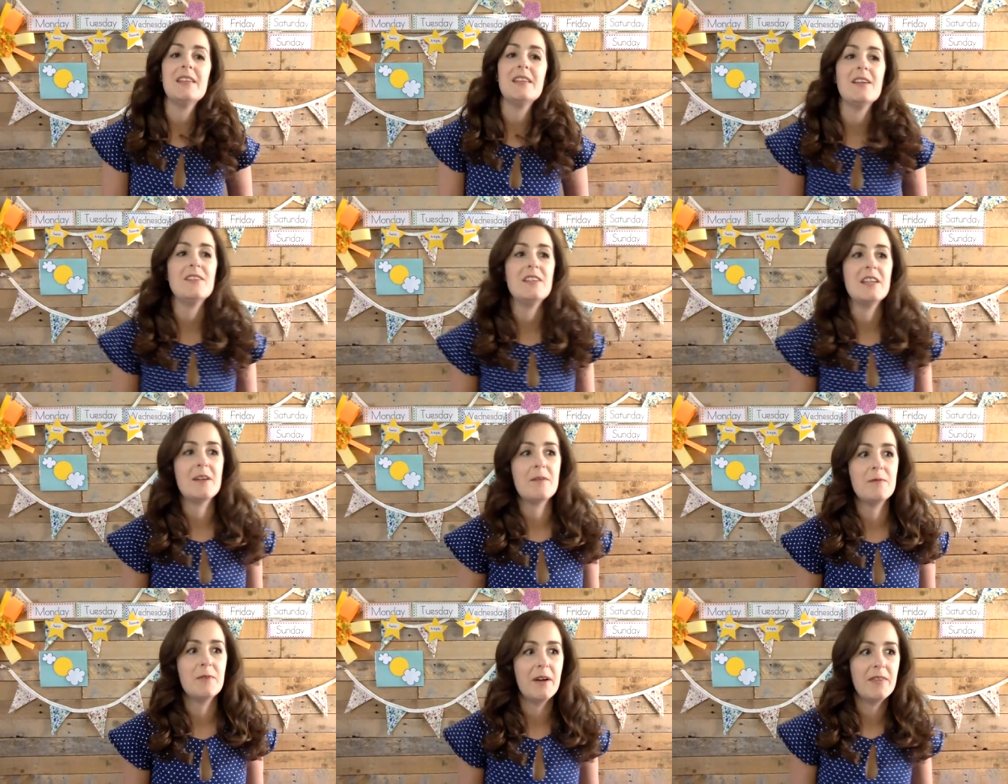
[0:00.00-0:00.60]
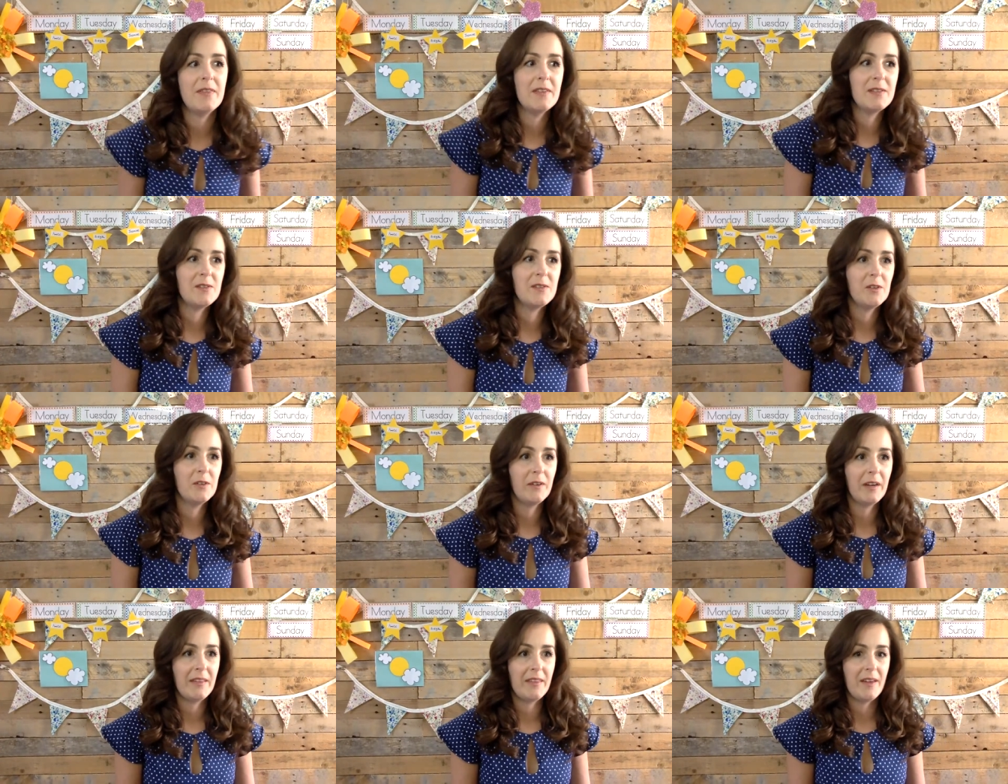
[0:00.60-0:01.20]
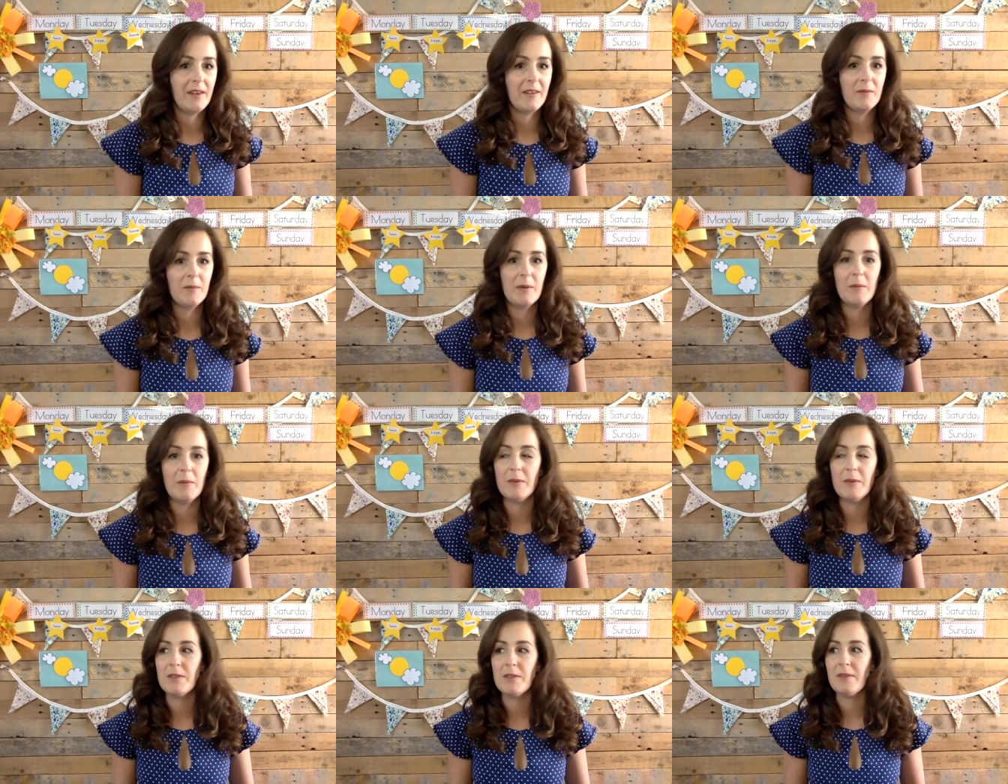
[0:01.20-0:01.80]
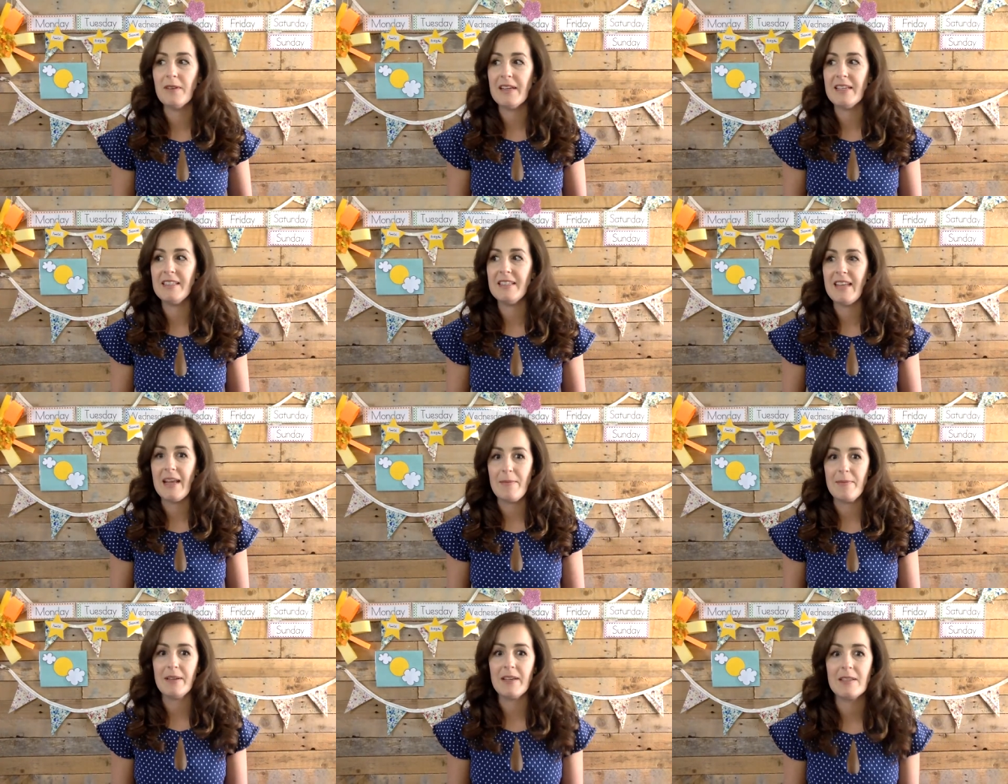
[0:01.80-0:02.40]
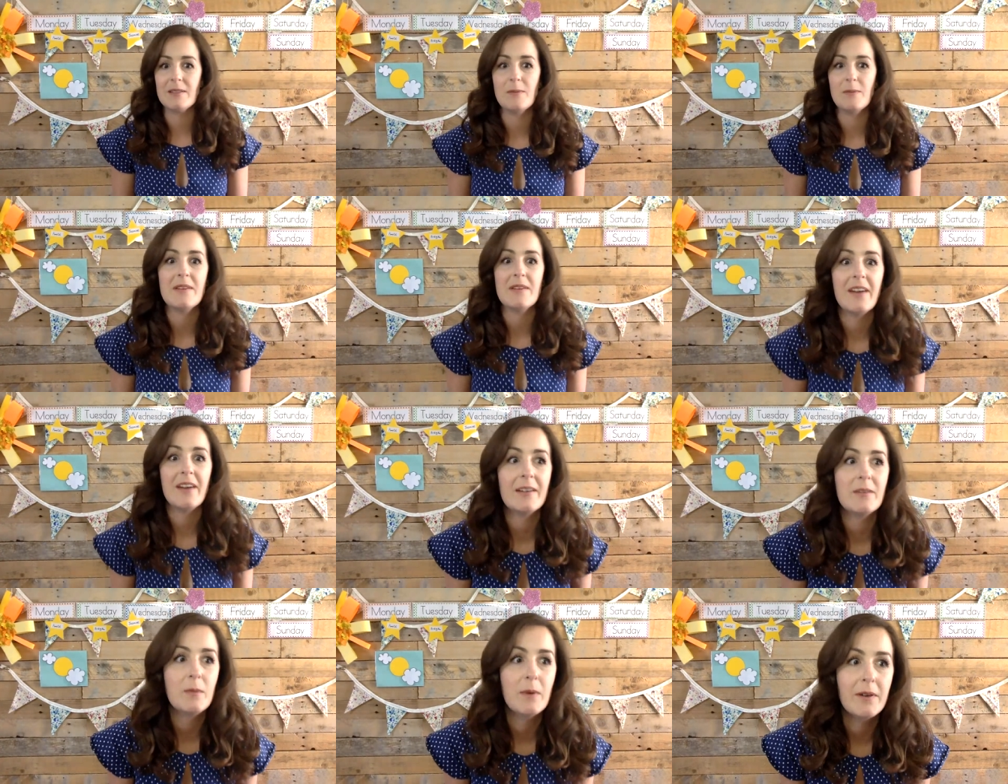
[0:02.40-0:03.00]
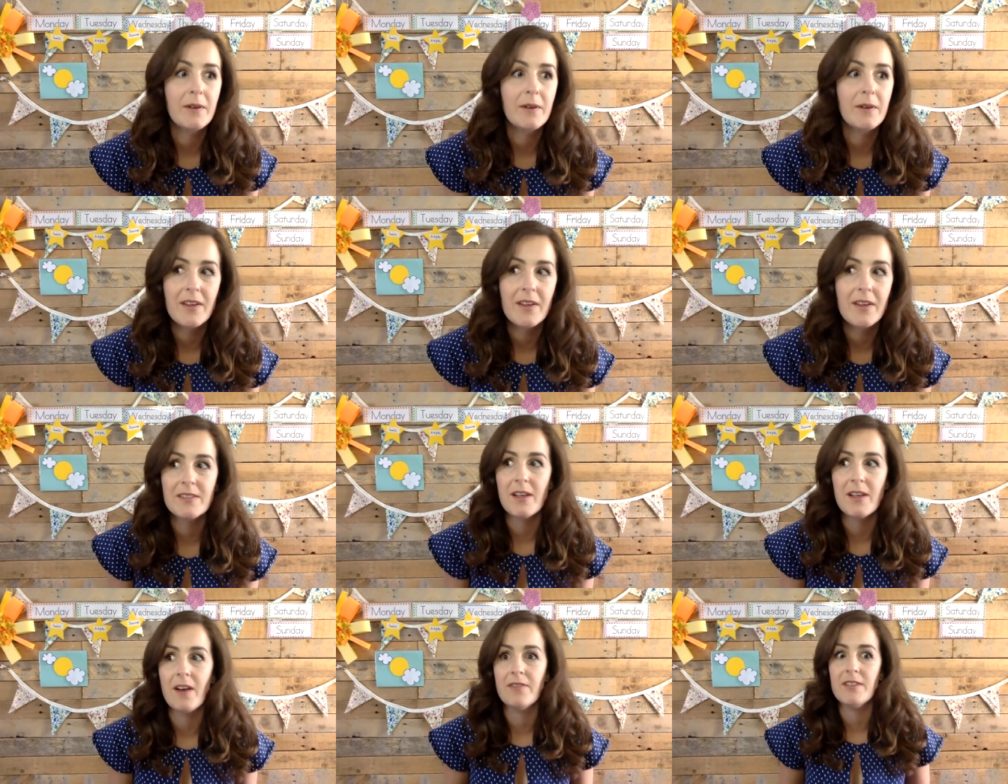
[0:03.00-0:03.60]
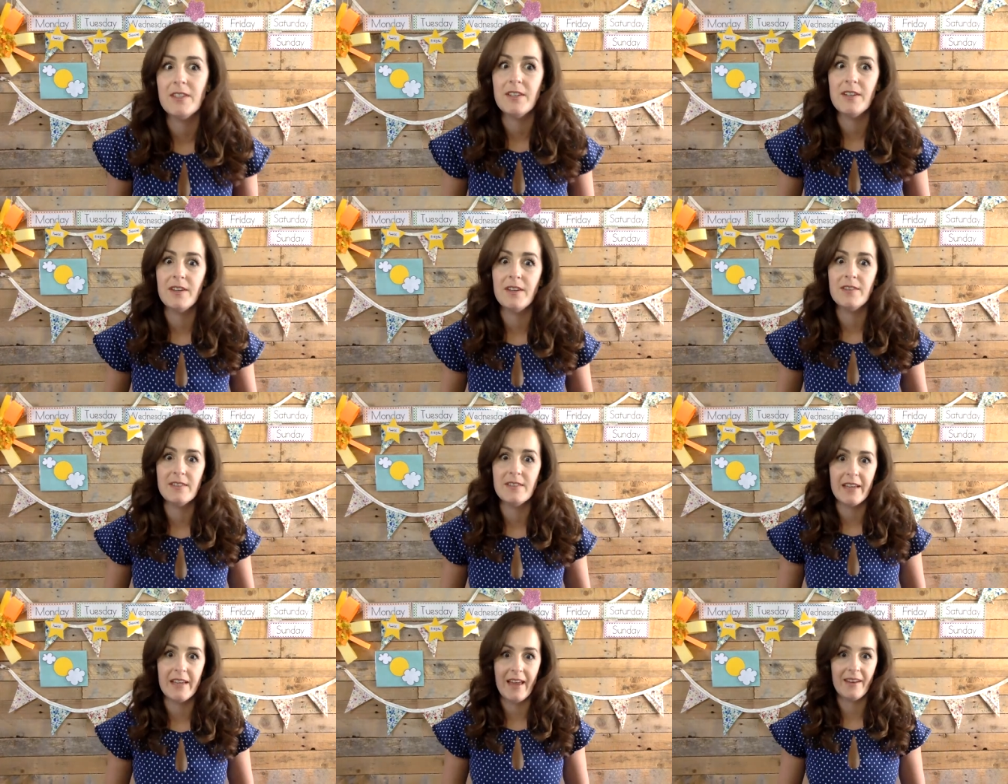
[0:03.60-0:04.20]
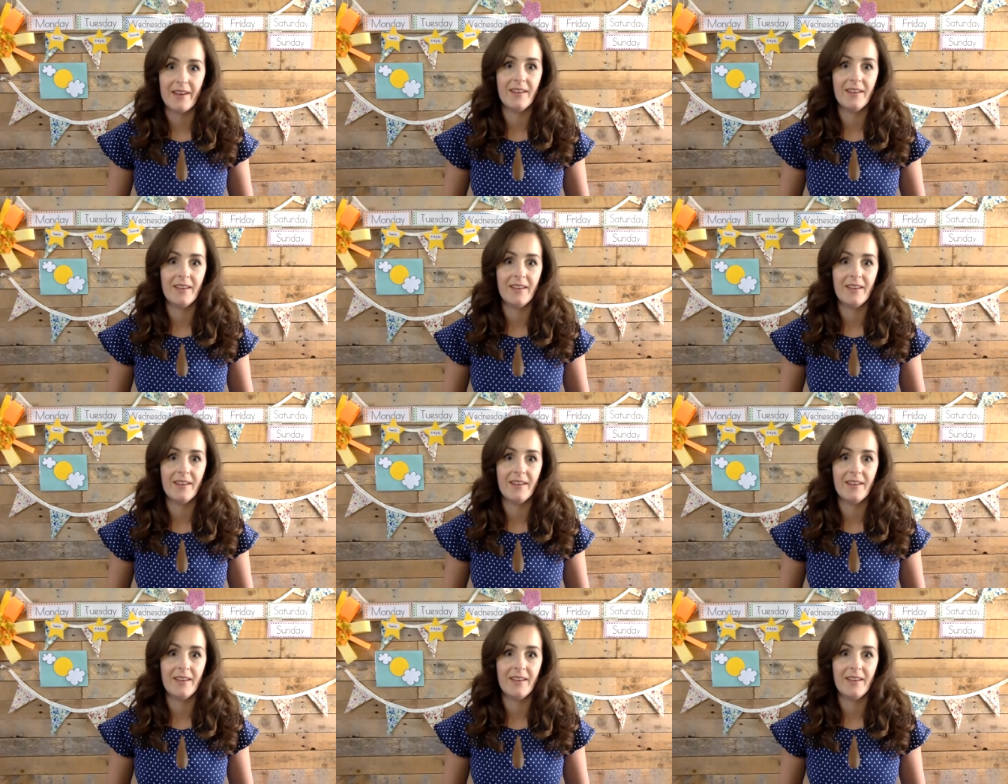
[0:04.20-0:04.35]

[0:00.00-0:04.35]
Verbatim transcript: if she can find the story that we want to read today because we've had one of those afternoons again